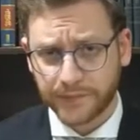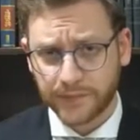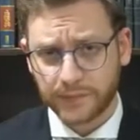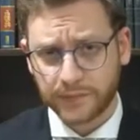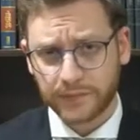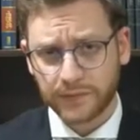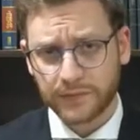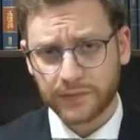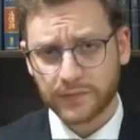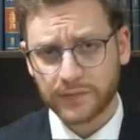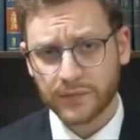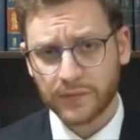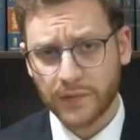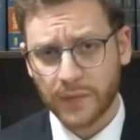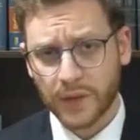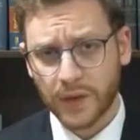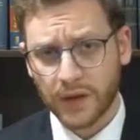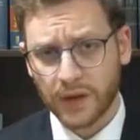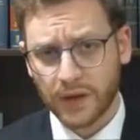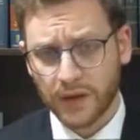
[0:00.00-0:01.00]

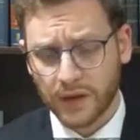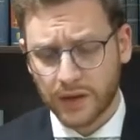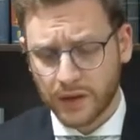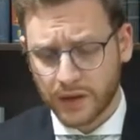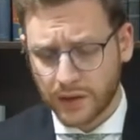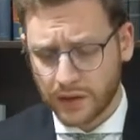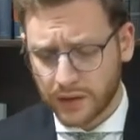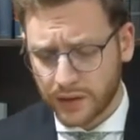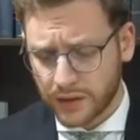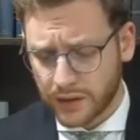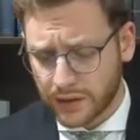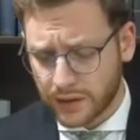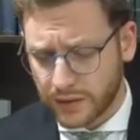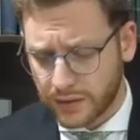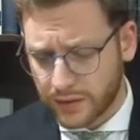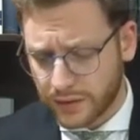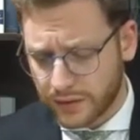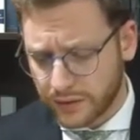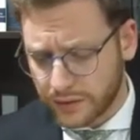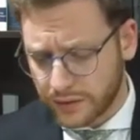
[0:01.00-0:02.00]

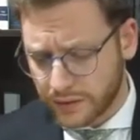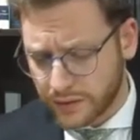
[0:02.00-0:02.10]
Nobody speaks.